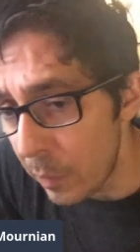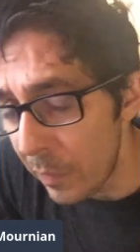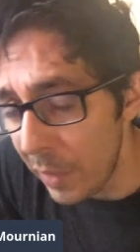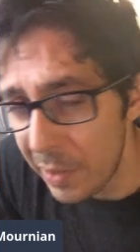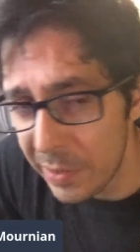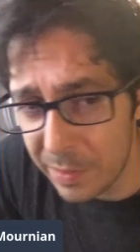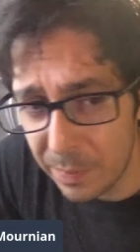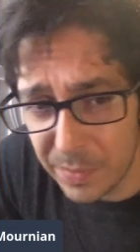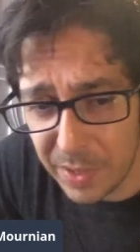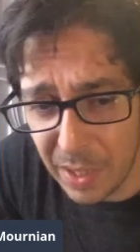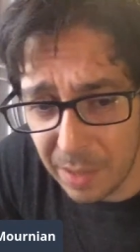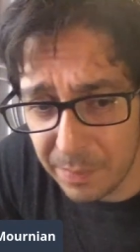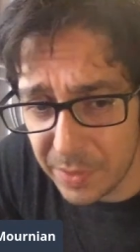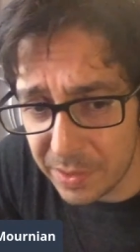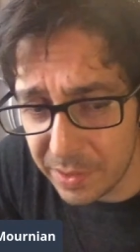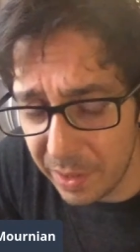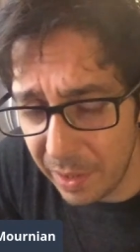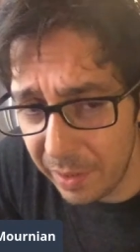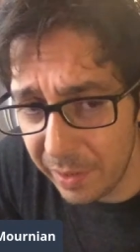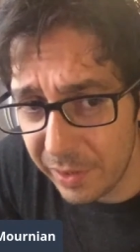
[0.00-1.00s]
sometimes it's
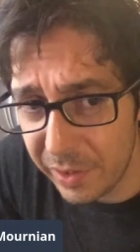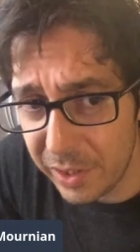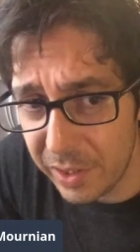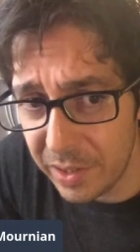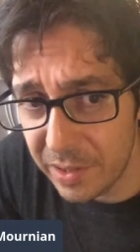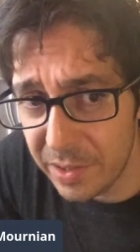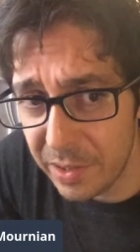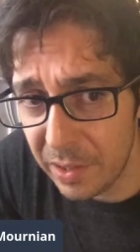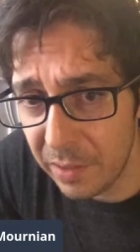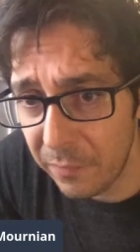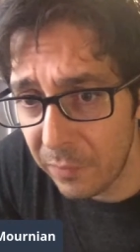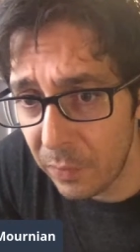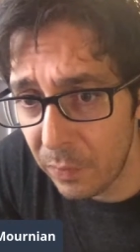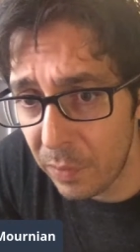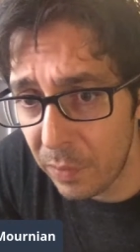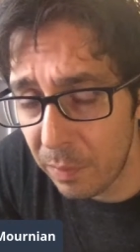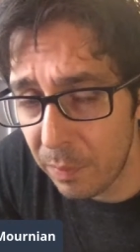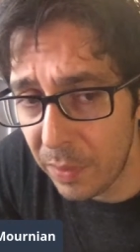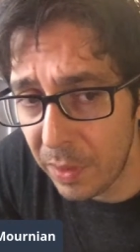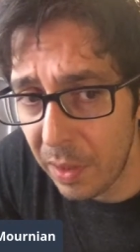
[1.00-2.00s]
kind of cheesy,
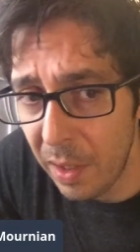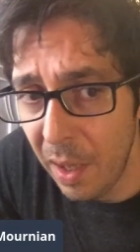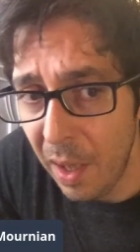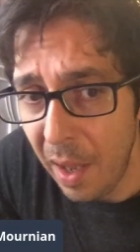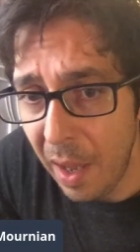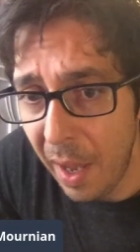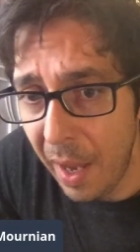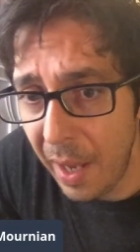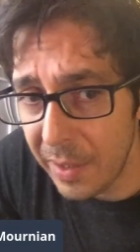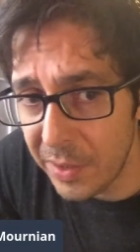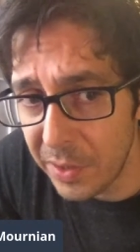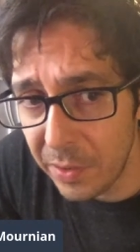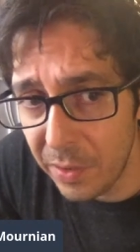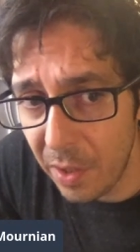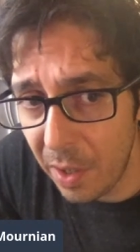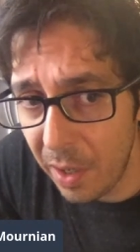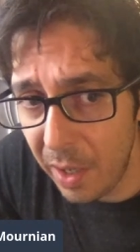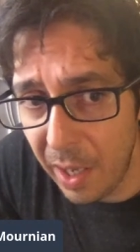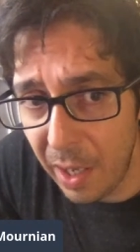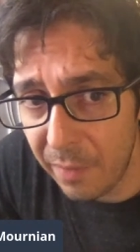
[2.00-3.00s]
everyone, but I did
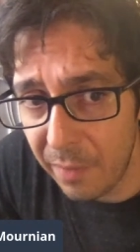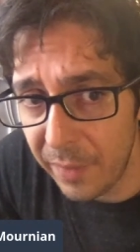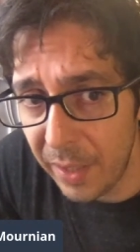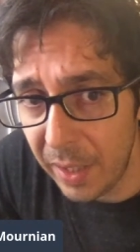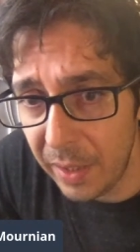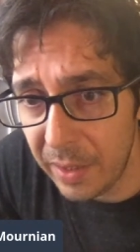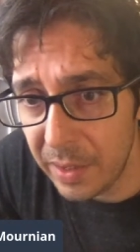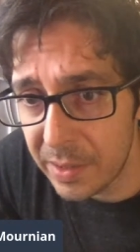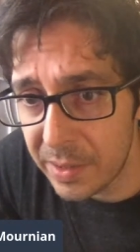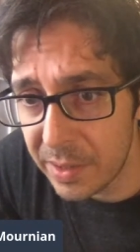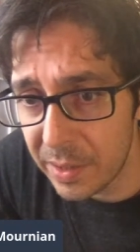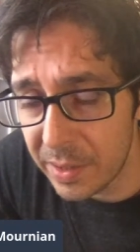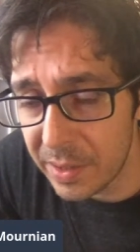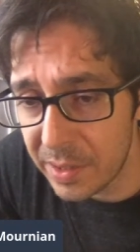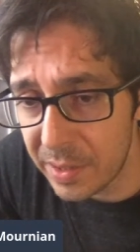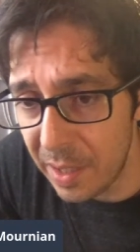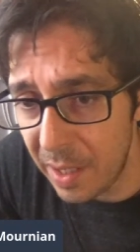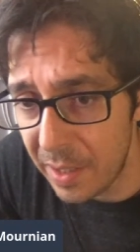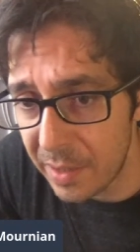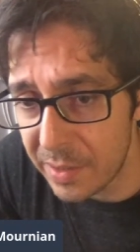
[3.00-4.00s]
not have any
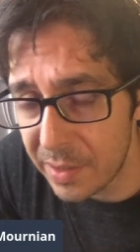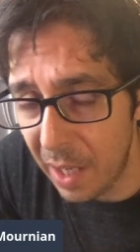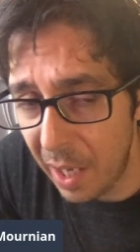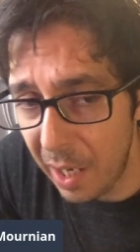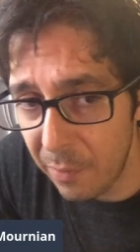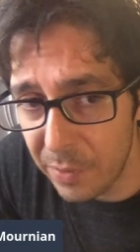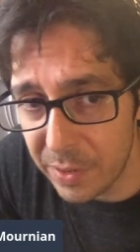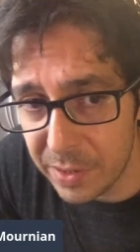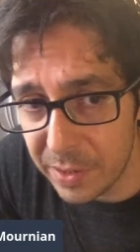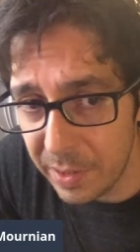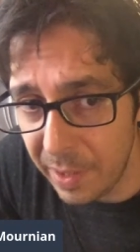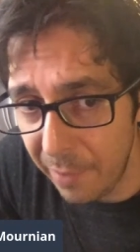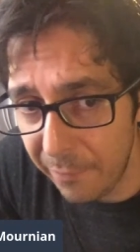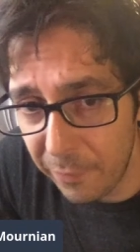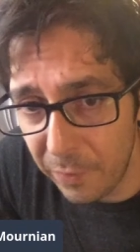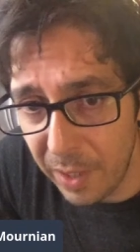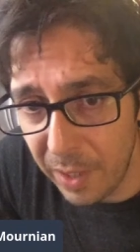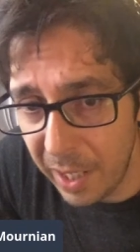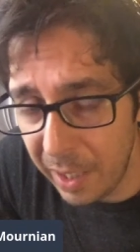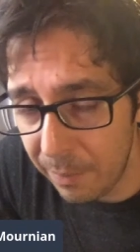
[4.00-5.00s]
success. I was never
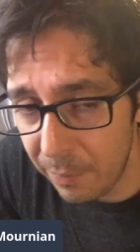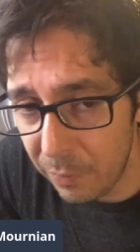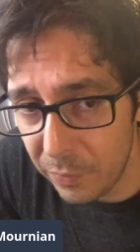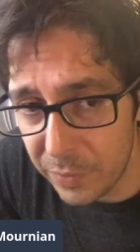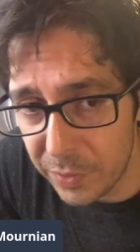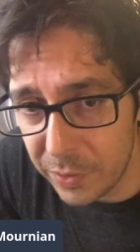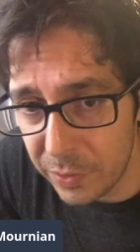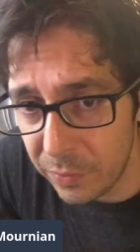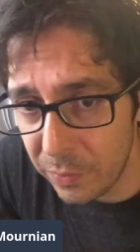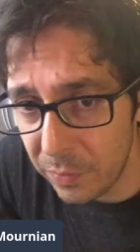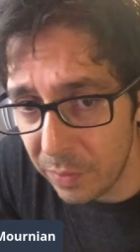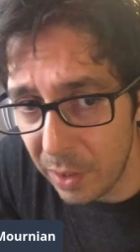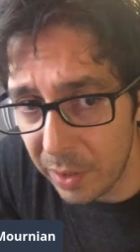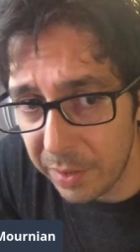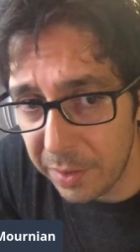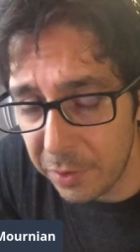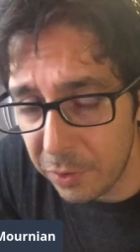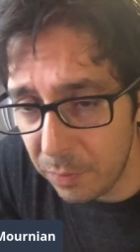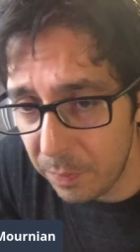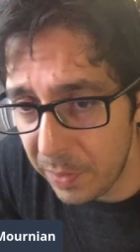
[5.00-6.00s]
able to
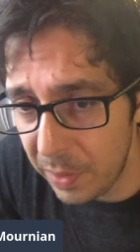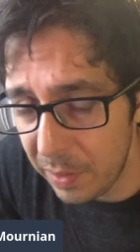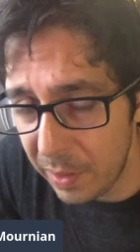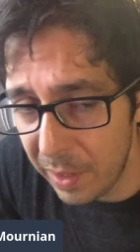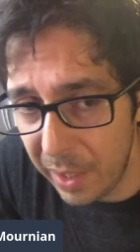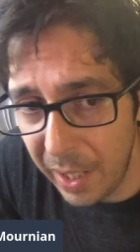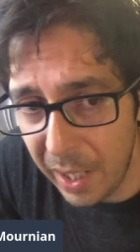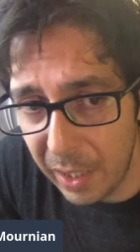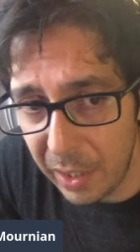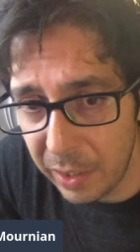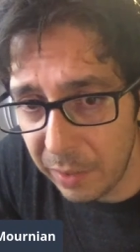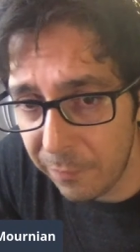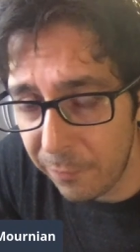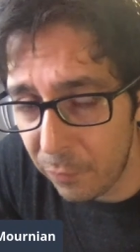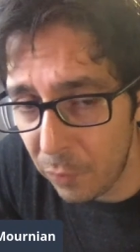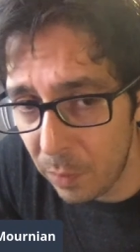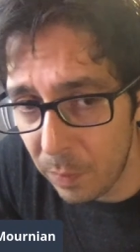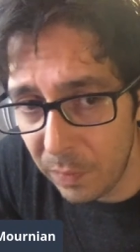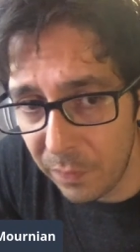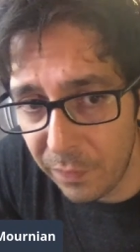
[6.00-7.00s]
accumulate any
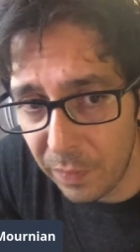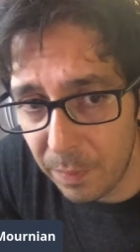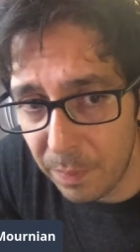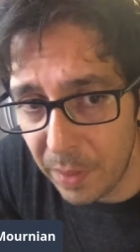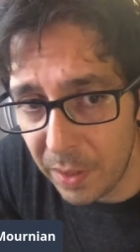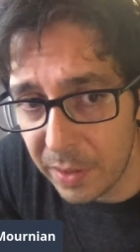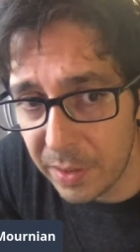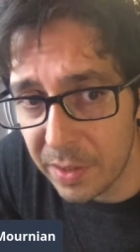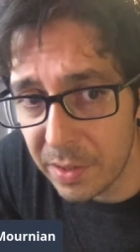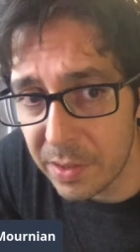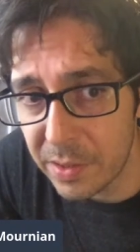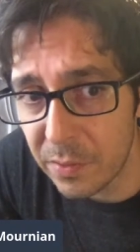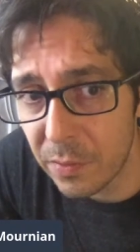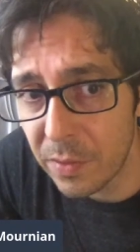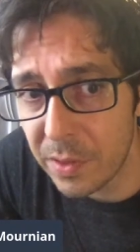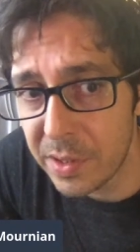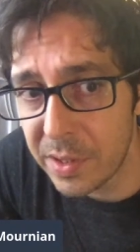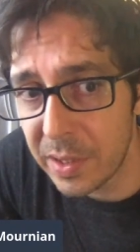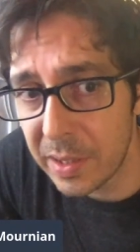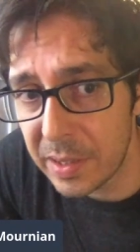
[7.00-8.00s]
form of abundance or
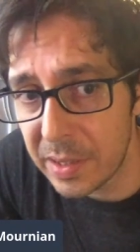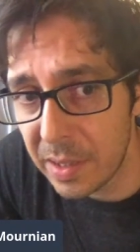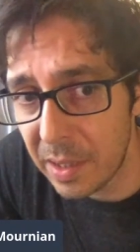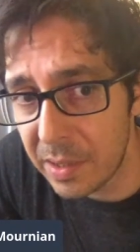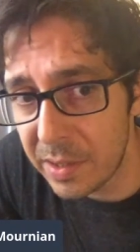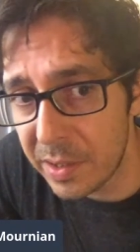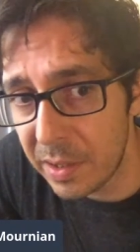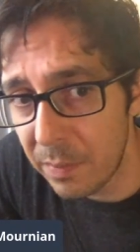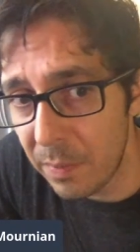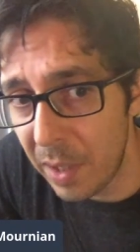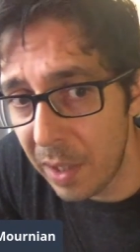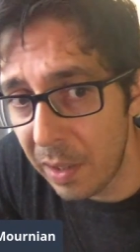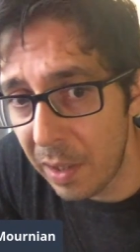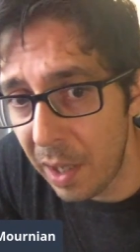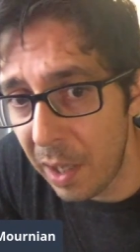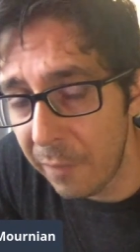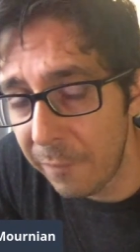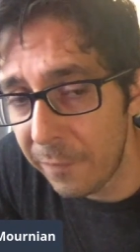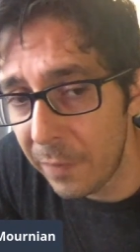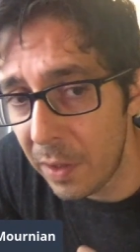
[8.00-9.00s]
success in my
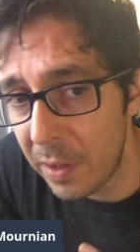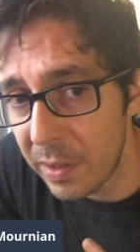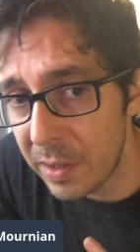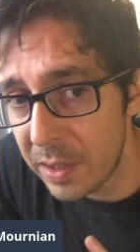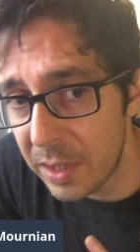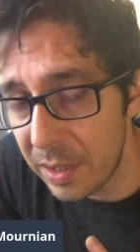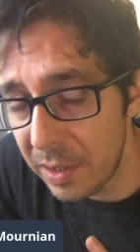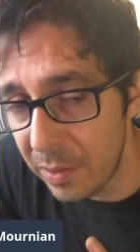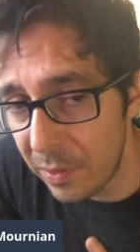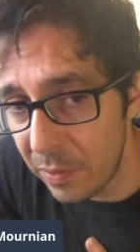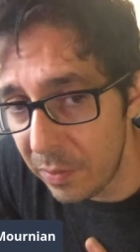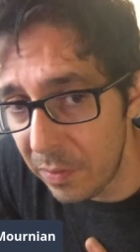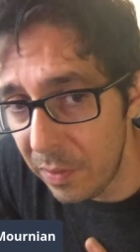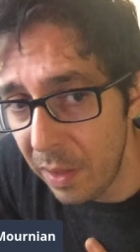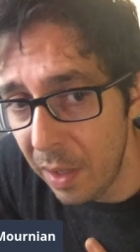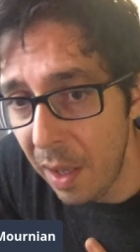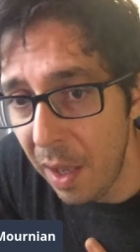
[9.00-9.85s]
life until